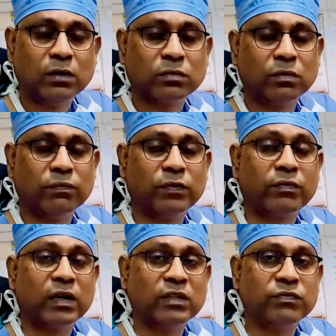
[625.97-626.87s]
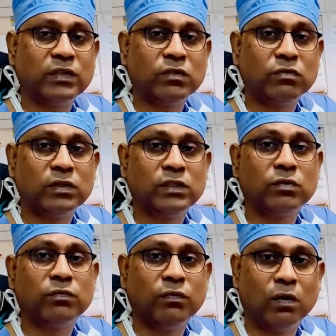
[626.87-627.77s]
So for transfusion, you need to
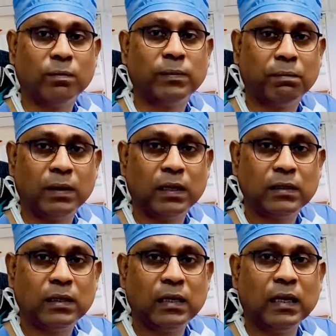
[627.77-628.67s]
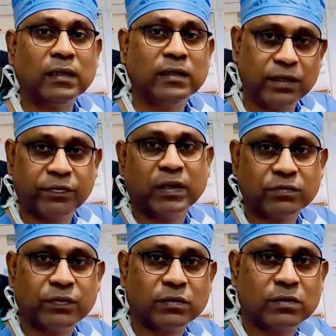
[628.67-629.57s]
warm the blood and then
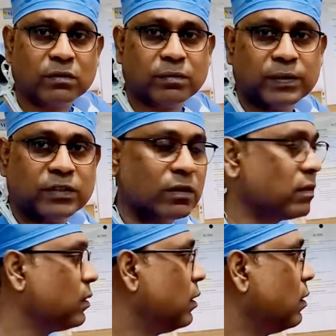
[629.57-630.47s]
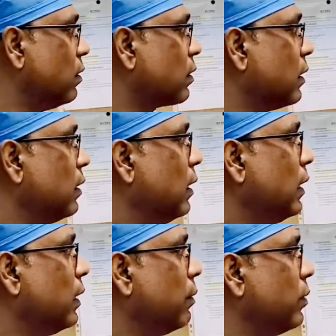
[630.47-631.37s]
transfuse to the patient. Okay.
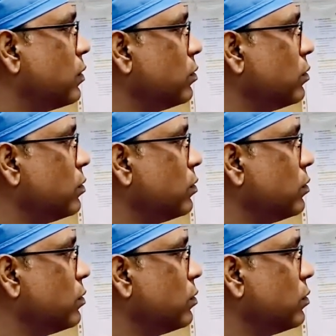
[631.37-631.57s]
Number